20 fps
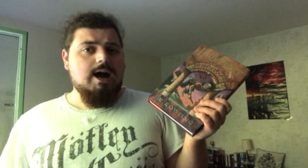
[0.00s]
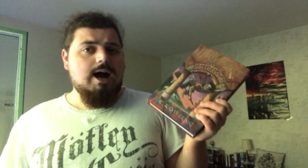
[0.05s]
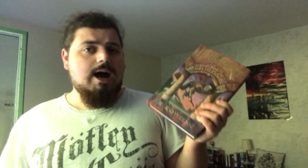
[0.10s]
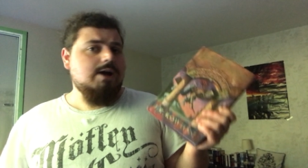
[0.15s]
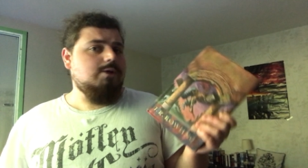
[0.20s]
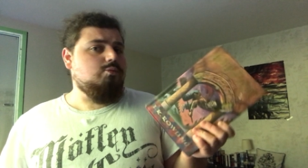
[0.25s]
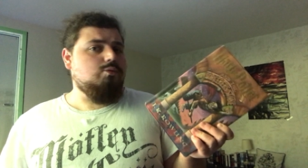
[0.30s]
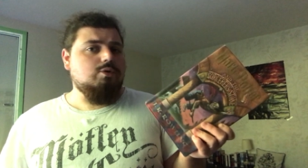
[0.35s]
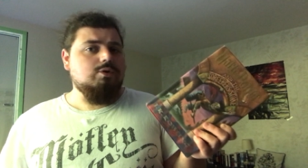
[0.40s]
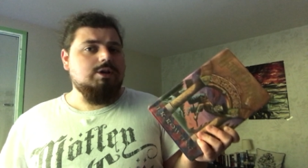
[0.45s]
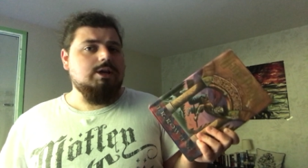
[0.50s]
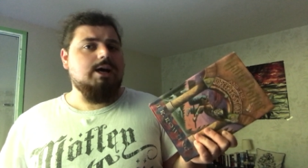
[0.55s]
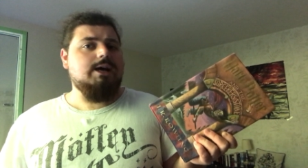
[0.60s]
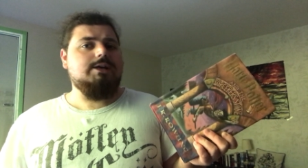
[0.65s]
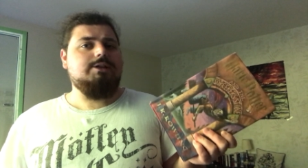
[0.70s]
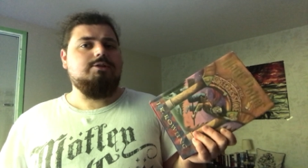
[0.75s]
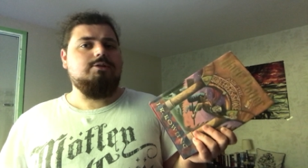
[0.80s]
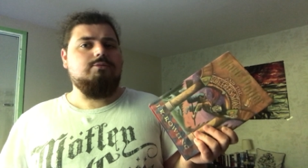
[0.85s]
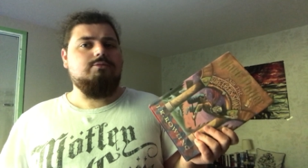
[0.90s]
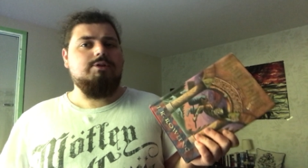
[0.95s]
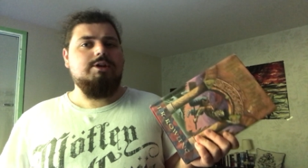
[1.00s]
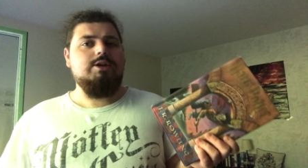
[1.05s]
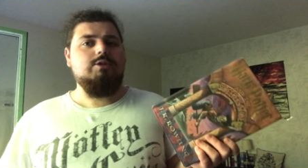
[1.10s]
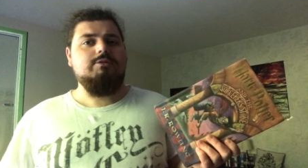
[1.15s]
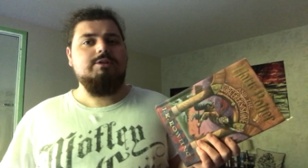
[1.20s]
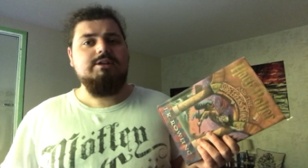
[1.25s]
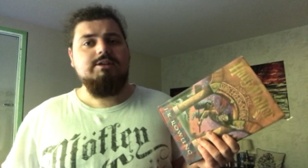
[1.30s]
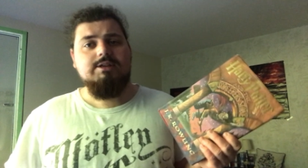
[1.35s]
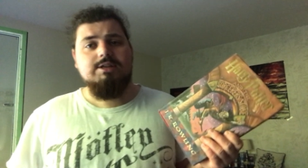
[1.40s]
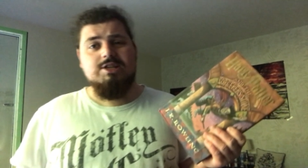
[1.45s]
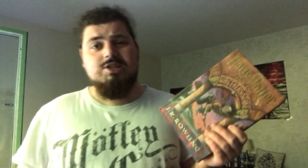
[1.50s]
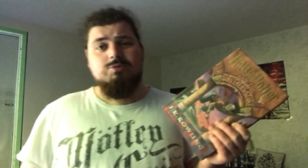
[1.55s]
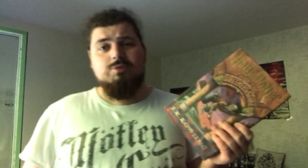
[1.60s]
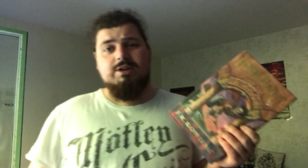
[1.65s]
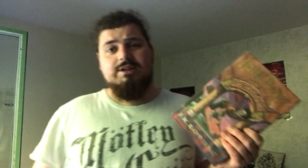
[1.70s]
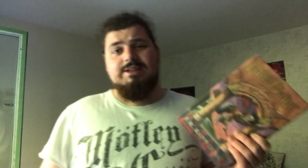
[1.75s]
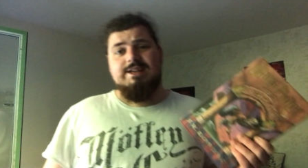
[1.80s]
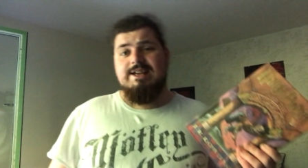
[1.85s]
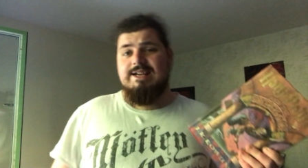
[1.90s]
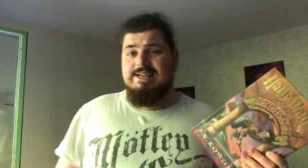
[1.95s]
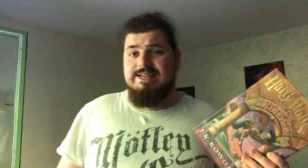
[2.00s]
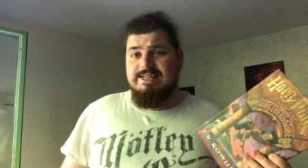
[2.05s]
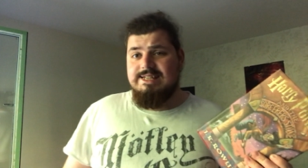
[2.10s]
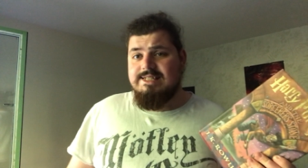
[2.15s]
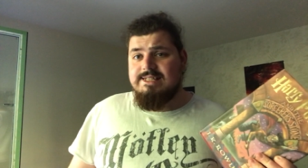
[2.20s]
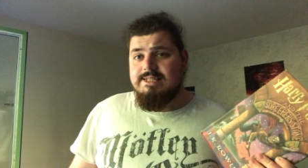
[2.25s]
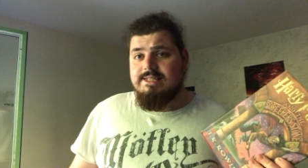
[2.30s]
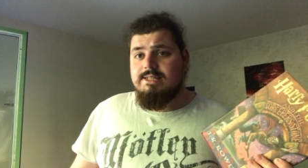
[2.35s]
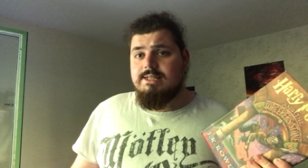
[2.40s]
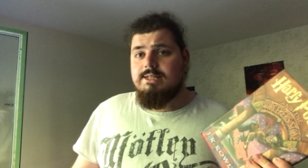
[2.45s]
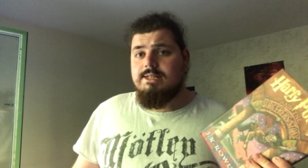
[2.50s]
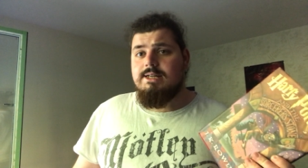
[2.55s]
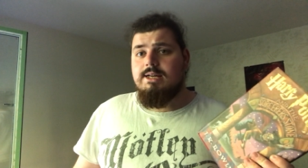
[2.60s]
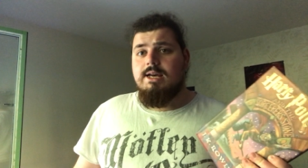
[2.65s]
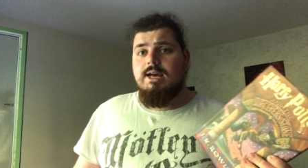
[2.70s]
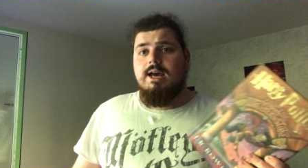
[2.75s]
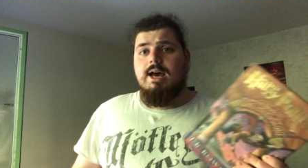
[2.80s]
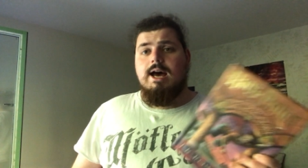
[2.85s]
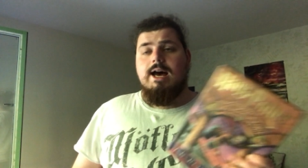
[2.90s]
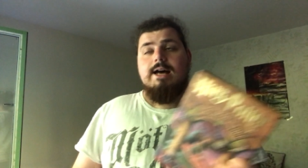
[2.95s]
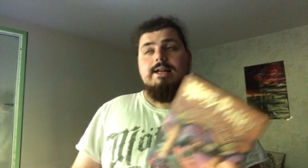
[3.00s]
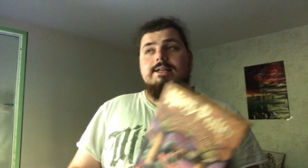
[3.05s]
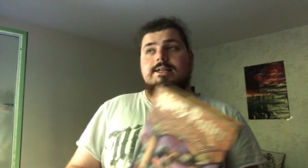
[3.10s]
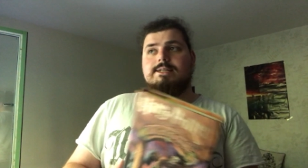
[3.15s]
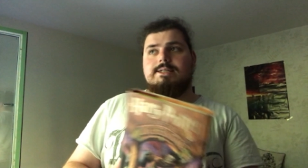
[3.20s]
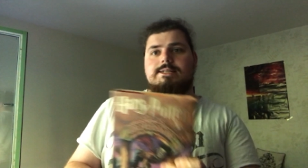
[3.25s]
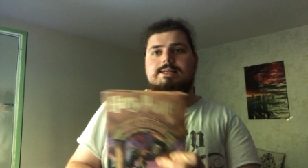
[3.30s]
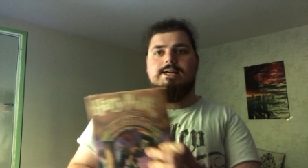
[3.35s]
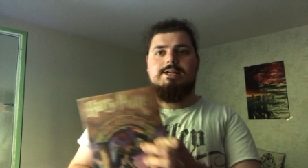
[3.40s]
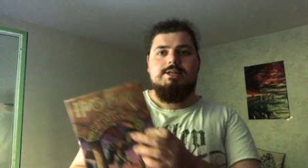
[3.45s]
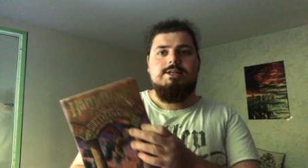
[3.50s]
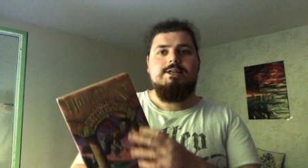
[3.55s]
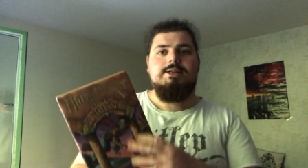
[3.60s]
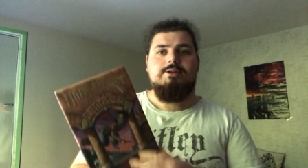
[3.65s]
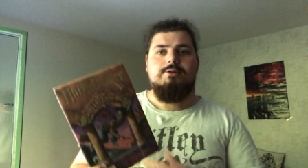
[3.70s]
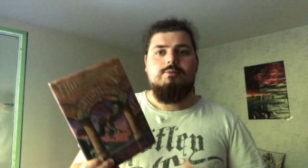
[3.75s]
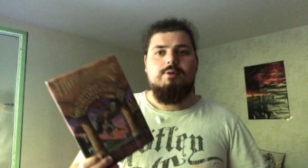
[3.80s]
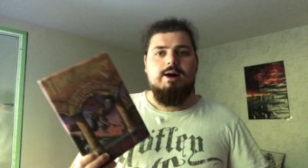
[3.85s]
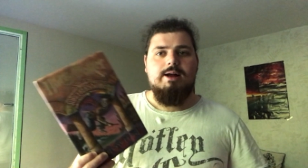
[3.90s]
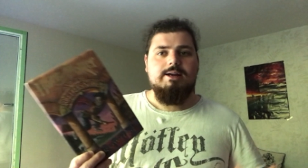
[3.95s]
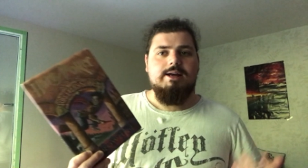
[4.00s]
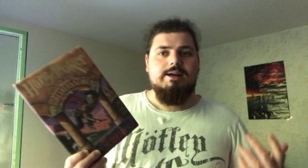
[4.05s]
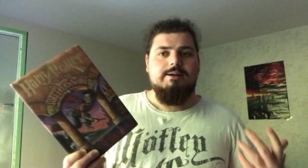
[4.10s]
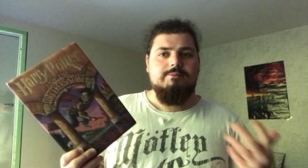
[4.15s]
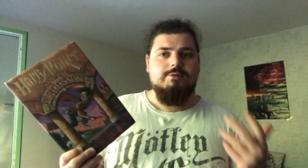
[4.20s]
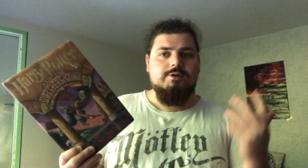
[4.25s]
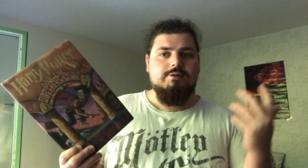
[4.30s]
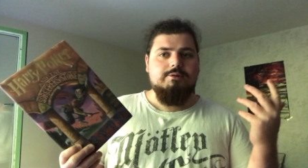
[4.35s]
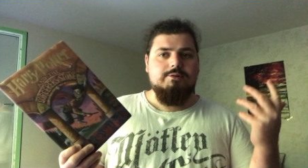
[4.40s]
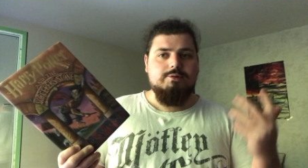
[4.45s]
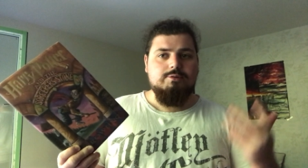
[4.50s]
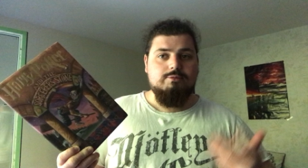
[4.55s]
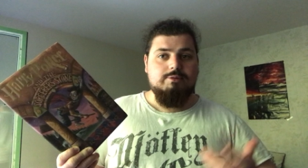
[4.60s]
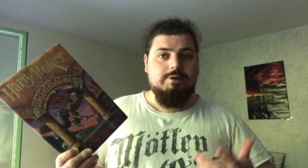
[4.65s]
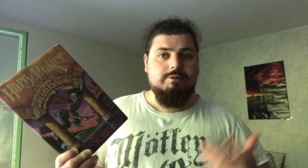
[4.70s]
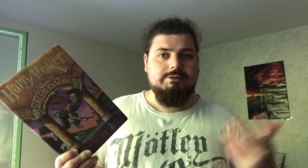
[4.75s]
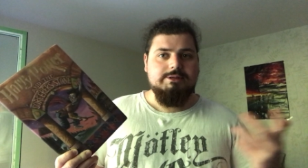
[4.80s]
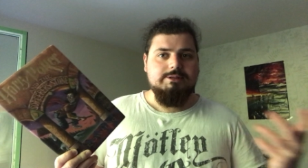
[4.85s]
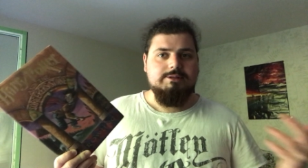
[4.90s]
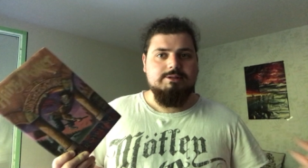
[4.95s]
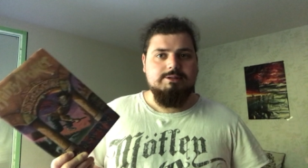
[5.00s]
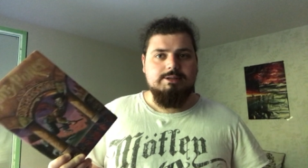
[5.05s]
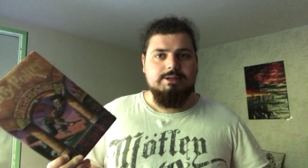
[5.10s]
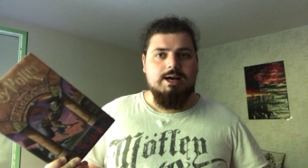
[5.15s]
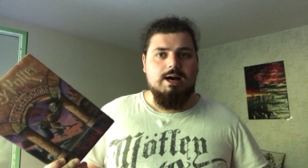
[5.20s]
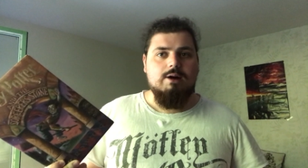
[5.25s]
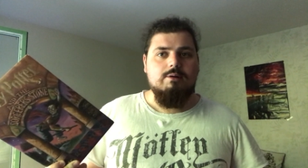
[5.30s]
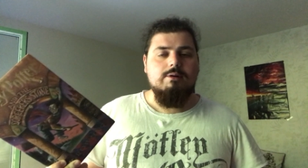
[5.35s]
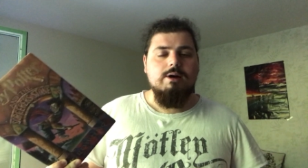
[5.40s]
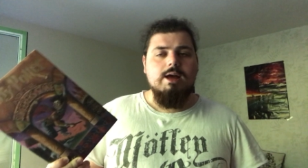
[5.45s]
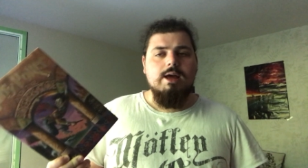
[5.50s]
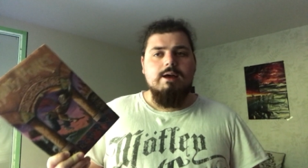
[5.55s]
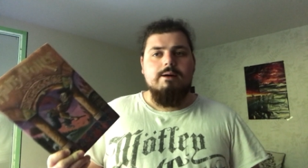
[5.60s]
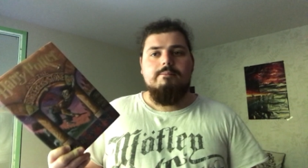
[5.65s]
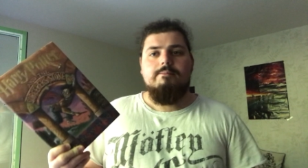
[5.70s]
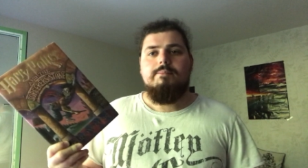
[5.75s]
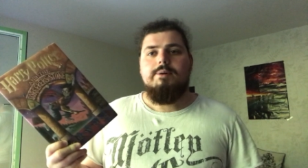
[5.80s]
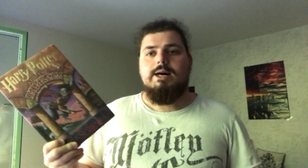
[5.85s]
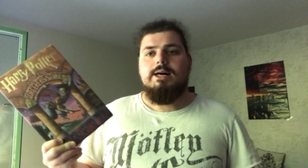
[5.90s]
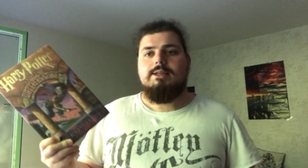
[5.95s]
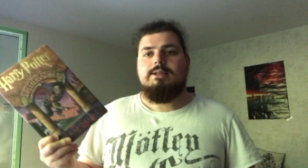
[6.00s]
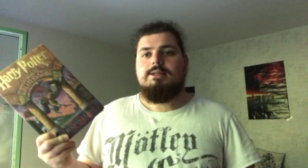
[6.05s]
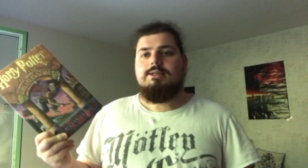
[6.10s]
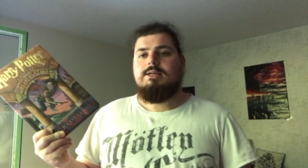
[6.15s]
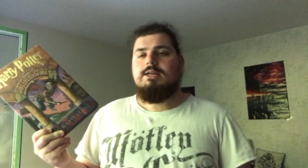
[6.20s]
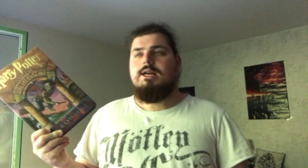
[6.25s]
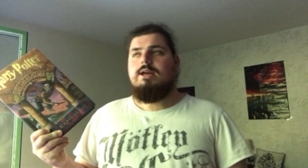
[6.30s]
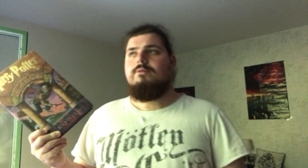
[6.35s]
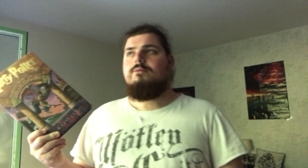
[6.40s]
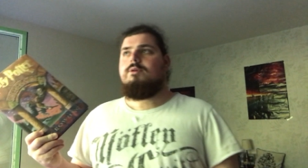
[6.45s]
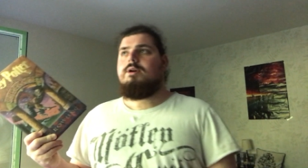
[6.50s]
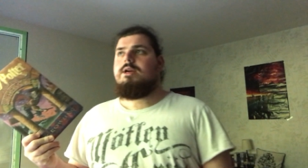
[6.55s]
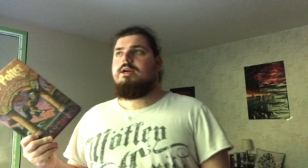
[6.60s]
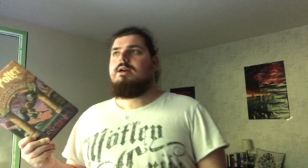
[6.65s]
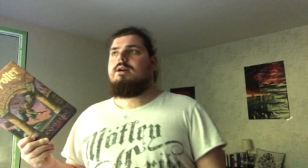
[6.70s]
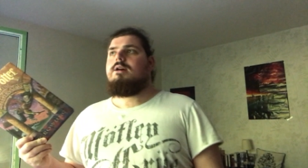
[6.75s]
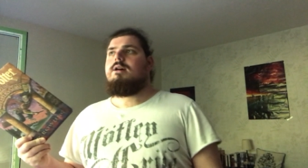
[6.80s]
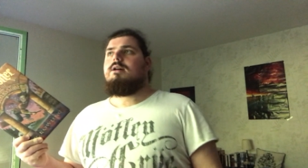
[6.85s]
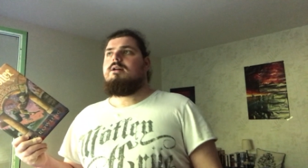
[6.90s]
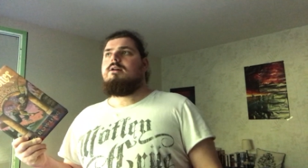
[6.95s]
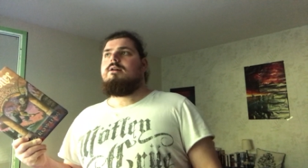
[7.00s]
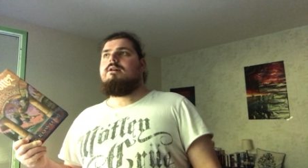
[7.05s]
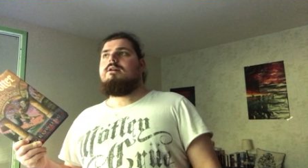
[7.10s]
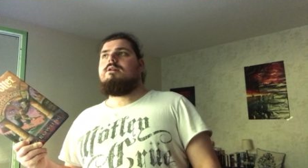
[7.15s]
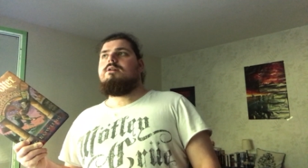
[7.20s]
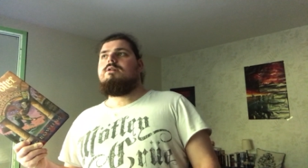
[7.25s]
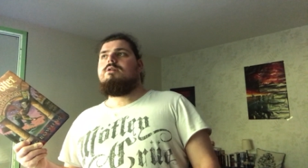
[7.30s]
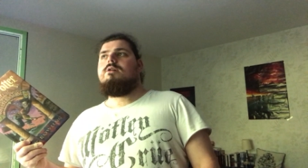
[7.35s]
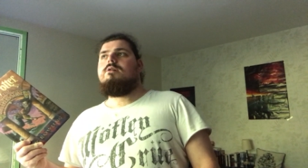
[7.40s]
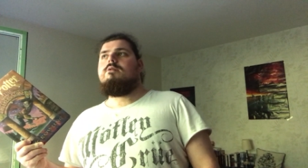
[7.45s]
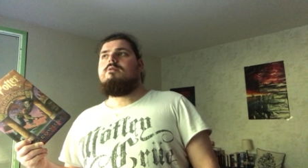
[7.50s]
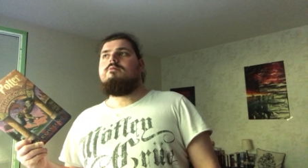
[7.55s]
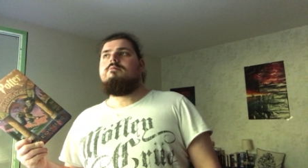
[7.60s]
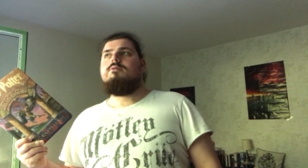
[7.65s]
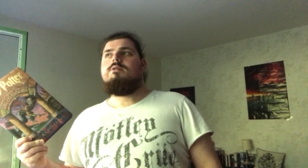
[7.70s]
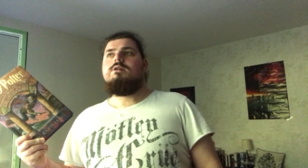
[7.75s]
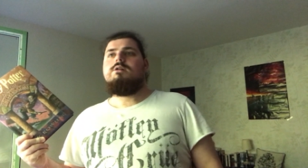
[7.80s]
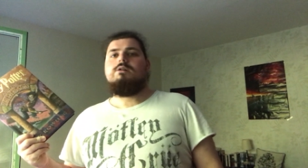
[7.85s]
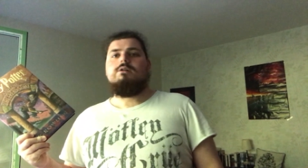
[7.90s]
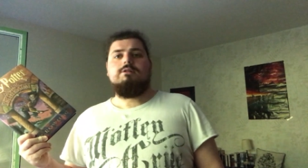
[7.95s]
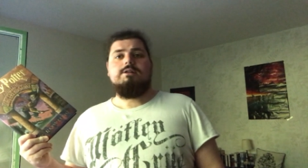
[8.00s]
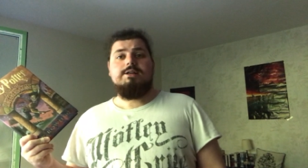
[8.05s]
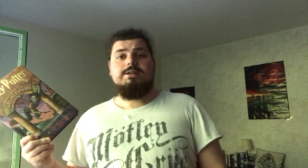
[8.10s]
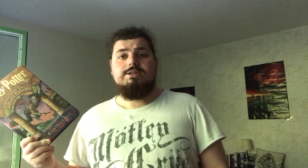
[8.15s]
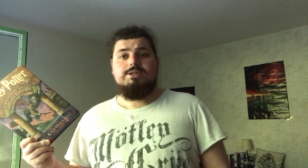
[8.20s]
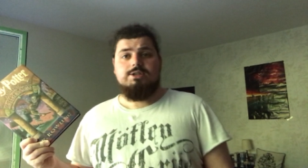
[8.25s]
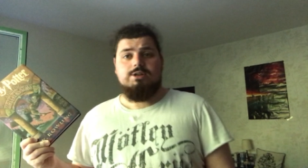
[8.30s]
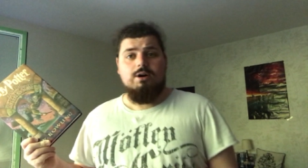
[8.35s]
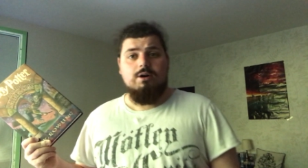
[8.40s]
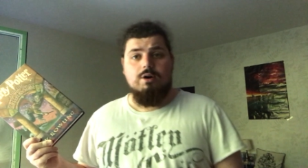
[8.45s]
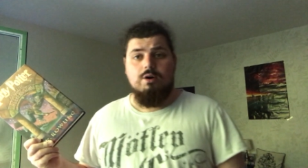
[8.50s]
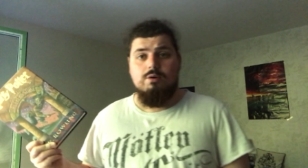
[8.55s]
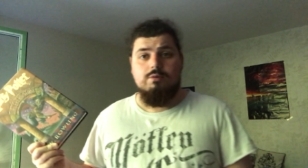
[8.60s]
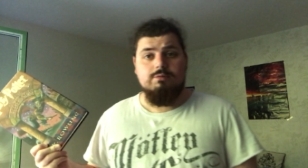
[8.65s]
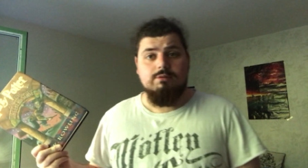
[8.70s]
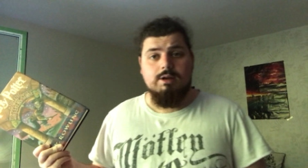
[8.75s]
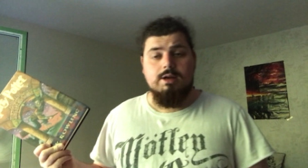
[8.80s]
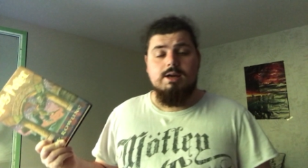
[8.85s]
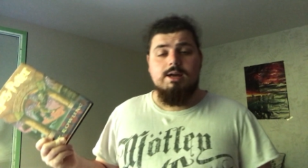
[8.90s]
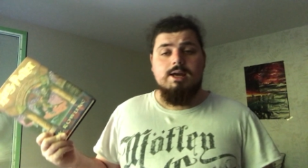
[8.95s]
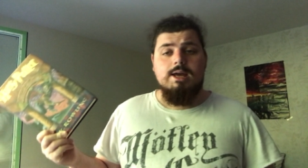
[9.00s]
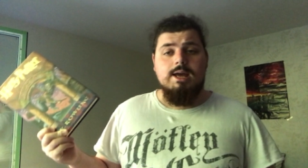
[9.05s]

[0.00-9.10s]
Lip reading: I would like to reread this one the least. This is actually the one I am going to reread now. But if we go on its own,